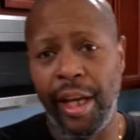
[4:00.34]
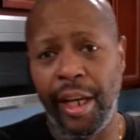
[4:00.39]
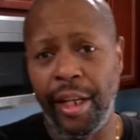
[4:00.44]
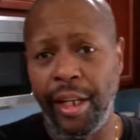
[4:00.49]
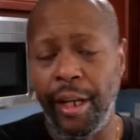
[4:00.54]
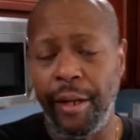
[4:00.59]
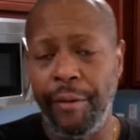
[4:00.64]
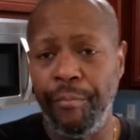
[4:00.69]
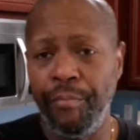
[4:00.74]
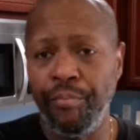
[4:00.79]
it.
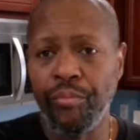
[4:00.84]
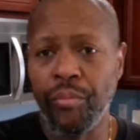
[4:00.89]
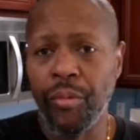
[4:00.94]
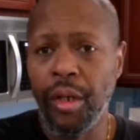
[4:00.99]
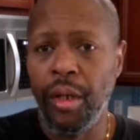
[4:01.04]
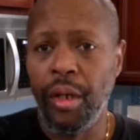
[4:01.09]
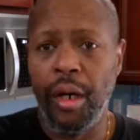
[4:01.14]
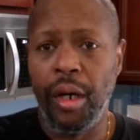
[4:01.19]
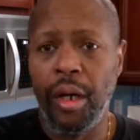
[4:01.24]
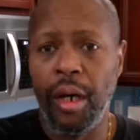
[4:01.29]

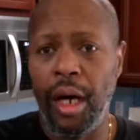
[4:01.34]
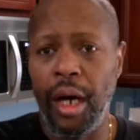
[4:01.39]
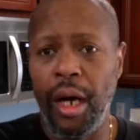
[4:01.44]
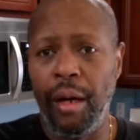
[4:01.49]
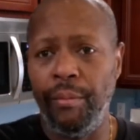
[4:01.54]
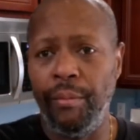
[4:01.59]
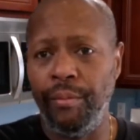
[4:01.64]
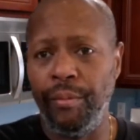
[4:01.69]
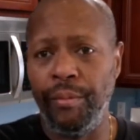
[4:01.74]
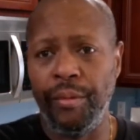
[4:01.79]

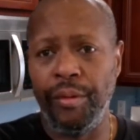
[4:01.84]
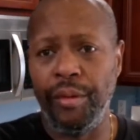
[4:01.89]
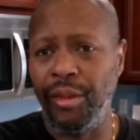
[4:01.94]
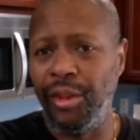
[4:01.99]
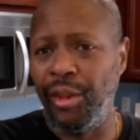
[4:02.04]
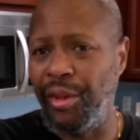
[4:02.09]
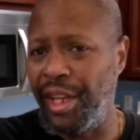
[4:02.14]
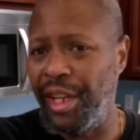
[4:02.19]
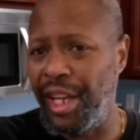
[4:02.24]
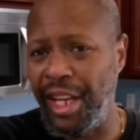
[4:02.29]
Um, little
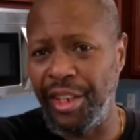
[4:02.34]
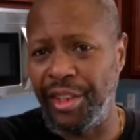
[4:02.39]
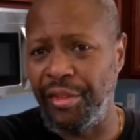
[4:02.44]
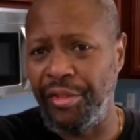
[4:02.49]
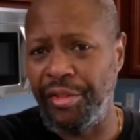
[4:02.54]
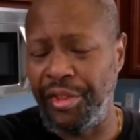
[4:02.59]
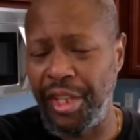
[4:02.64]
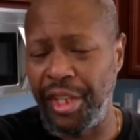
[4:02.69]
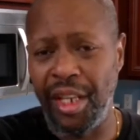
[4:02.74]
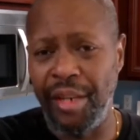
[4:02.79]
hint of
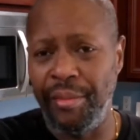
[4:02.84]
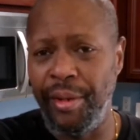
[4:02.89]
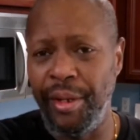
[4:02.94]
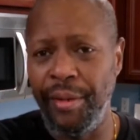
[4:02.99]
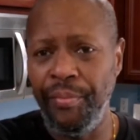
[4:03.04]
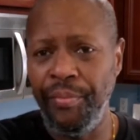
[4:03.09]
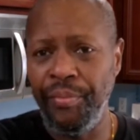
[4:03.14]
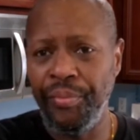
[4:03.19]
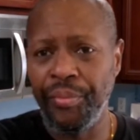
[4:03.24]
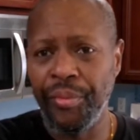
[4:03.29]
cinnamon.
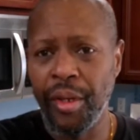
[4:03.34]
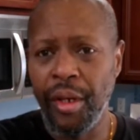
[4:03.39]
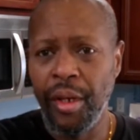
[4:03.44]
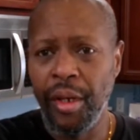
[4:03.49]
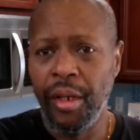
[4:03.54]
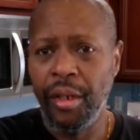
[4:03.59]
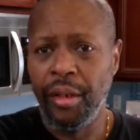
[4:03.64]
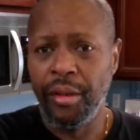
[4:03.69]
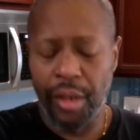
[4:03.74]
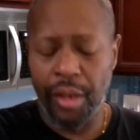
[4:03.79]

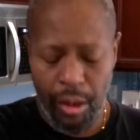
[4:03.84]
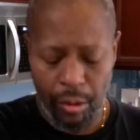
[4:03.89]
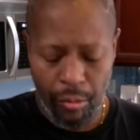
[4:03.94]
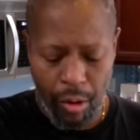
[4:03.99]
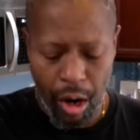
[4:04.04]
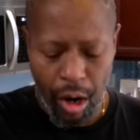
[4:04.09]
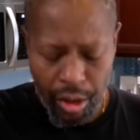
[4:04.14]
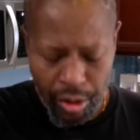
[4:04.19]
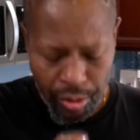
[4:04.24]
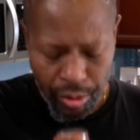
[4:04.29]
Now, the
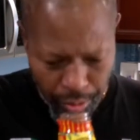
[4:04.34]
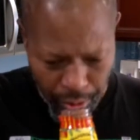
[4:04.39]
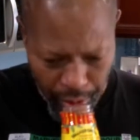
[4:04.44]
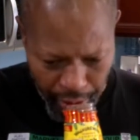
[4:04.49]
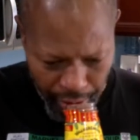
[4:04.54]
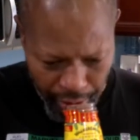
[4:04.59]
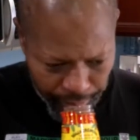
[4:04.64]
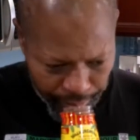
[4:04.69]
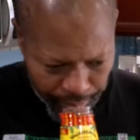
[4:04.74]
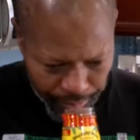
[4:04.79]
Walkerswood
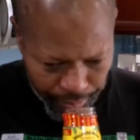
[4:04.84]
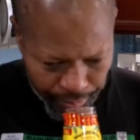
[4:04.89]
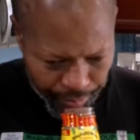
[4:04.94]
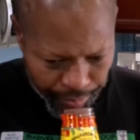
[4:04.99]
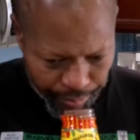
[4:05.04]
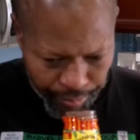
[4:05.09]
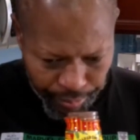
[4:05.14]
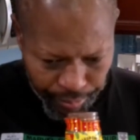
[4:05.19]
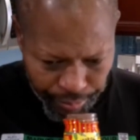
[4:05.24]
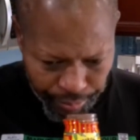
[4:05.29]

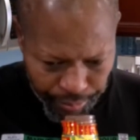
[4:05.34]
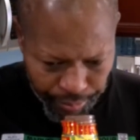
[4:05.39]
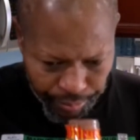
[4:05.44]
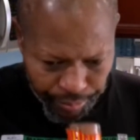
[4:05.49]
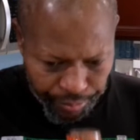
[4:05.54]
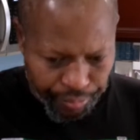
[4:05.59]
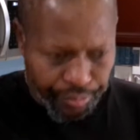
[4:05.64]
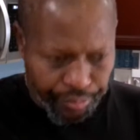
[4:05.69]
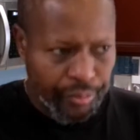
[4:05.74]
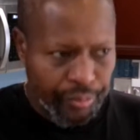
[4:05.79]

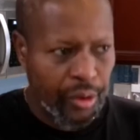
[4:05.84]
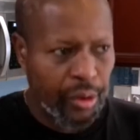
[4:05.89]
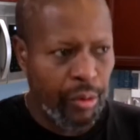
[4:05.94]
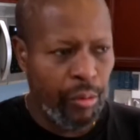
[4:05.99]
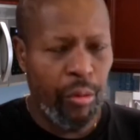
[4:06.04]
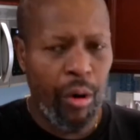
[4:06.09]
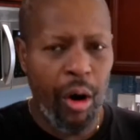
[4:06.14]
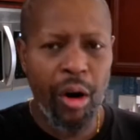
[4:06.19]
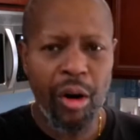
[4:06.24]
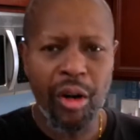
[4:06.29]

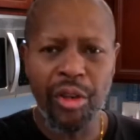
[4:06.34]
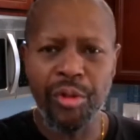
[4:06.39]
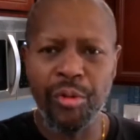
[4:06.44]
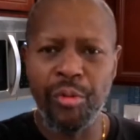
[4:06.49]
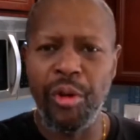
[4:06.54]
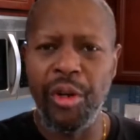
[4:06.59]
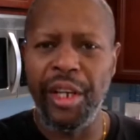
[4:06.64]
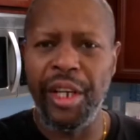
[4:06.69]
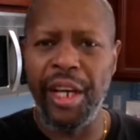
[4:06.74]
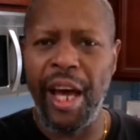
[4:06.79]

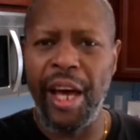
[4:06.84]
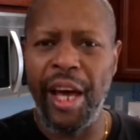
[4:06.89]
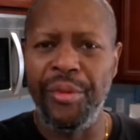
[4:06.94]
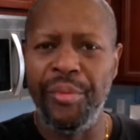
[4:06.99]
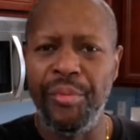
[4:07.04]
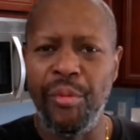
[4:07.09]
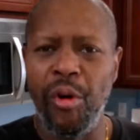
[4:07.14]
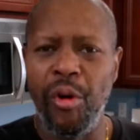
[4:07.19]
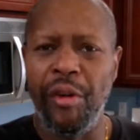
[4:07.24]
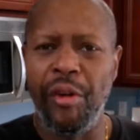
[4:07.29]
Walkerswood has
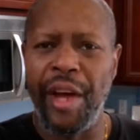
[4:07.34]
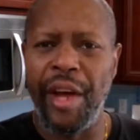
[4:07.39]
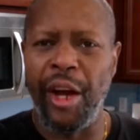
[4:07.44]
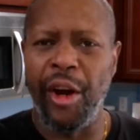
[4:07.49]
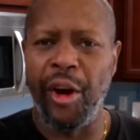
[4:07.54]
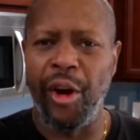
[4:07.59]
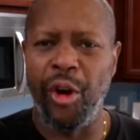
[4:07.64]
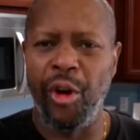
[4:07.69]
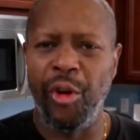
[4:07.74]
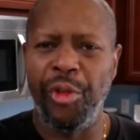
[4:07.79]
more of an
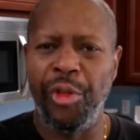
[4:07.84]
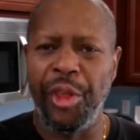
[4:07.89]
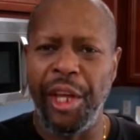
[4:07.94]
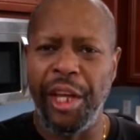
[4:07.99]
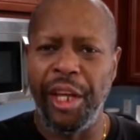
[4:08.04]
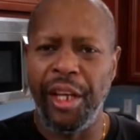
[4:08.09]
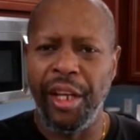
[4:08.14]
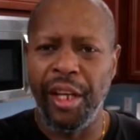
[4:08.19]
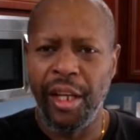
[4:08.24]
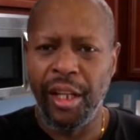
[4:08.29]
earthy,
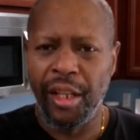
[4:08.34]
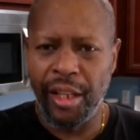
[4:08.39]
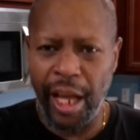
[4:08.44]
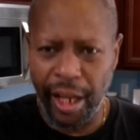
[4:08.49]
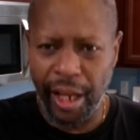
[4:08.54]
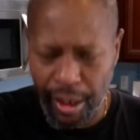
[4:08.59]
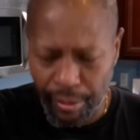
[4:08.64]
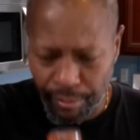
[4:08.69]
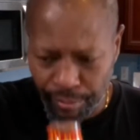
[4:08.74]
like a.